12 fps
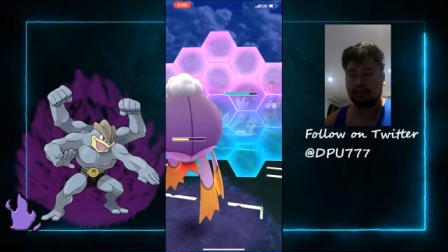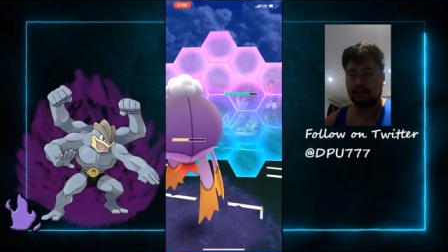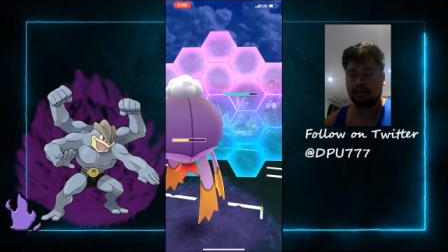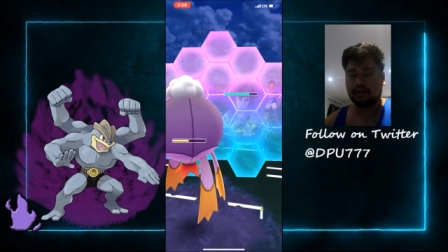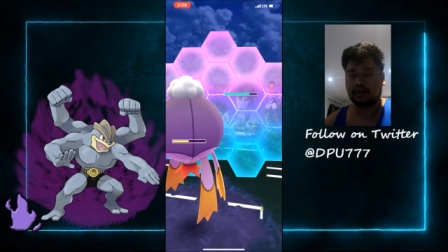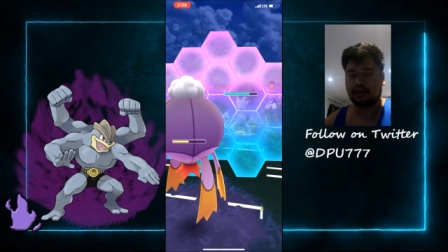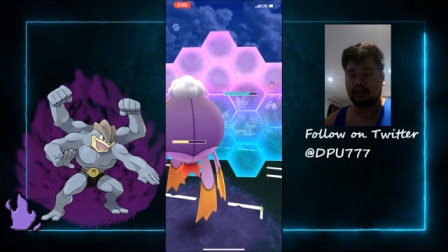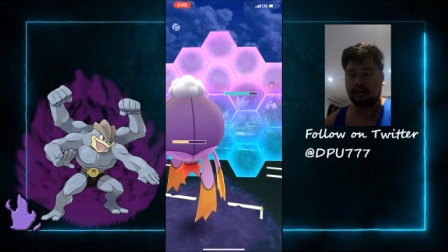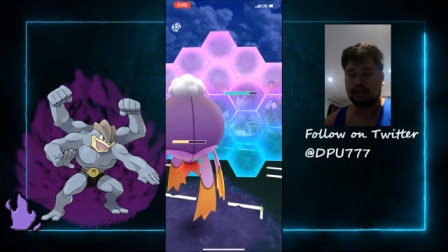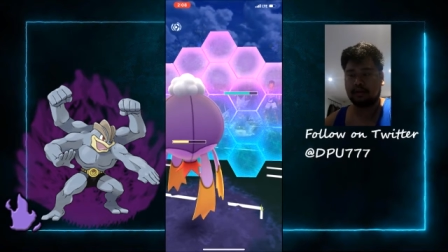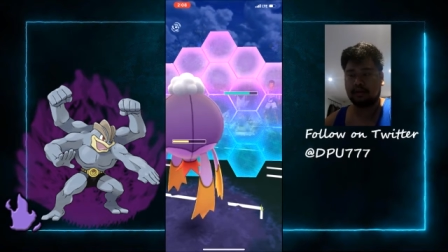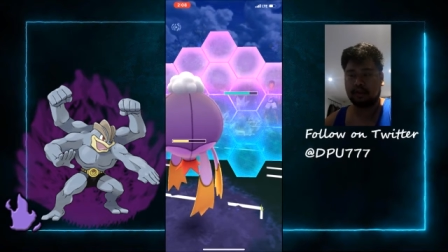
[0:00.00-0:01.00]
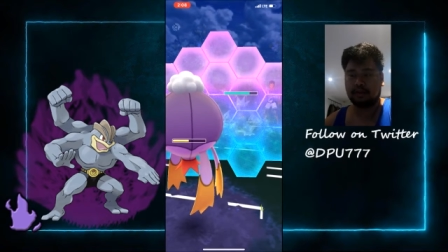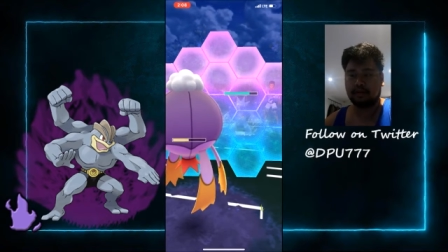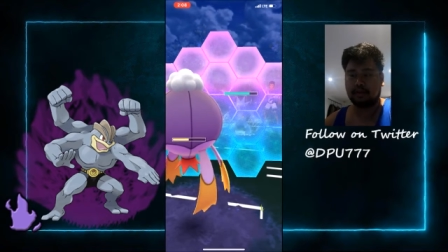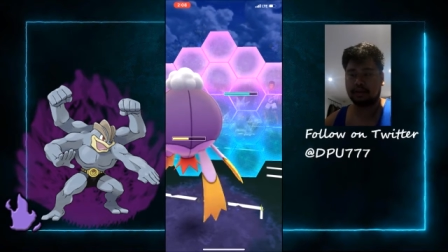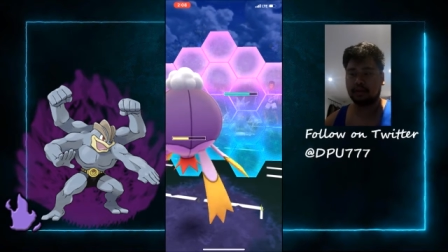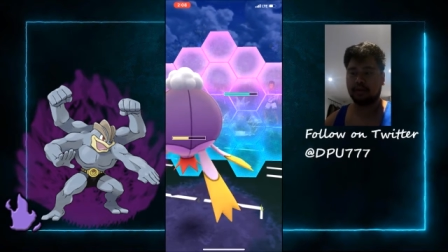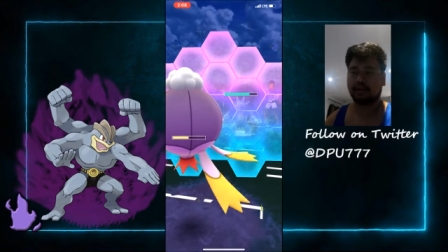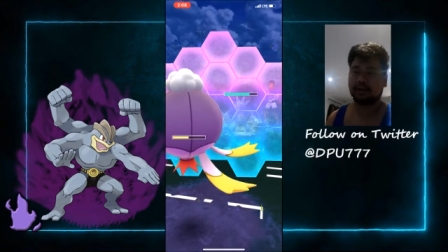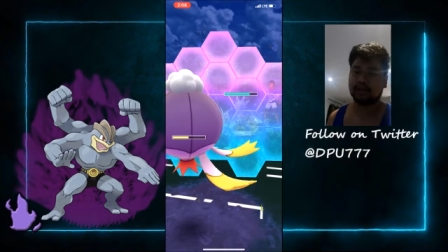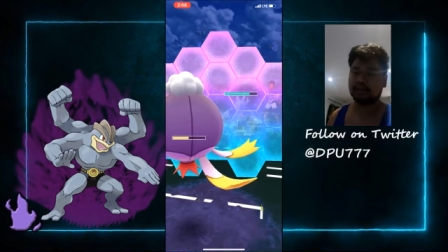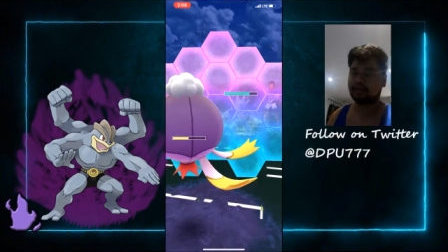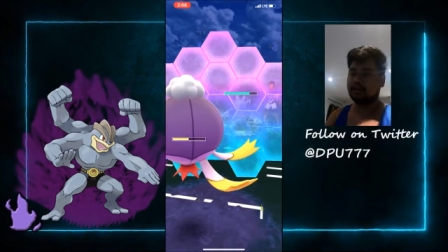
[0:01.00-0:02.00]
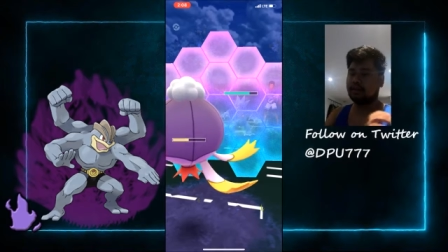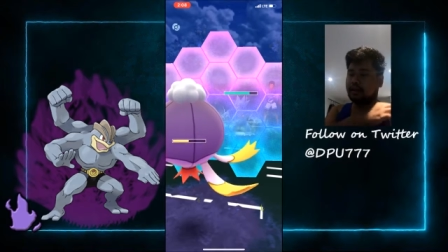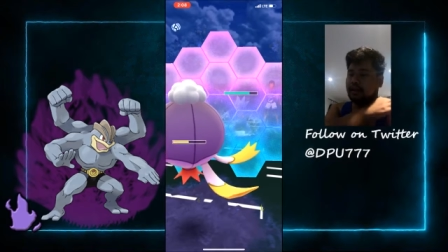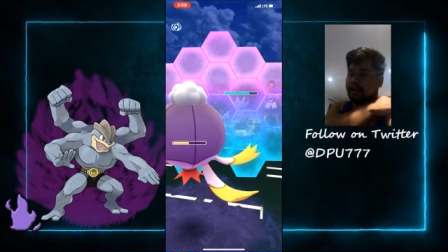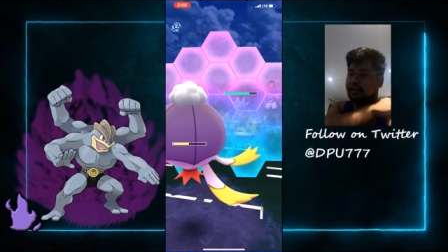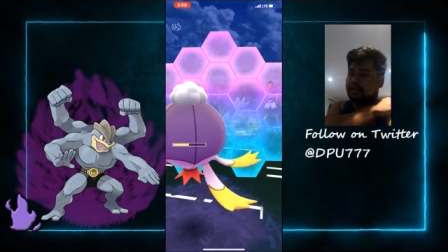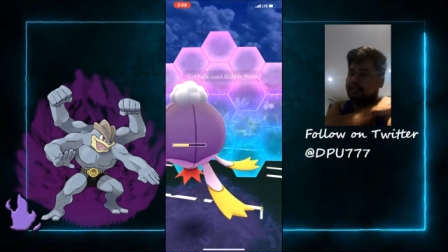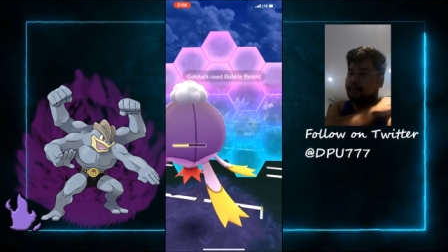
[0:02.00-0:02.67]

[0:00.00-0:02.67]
what's it called? Leave the Togekiss against my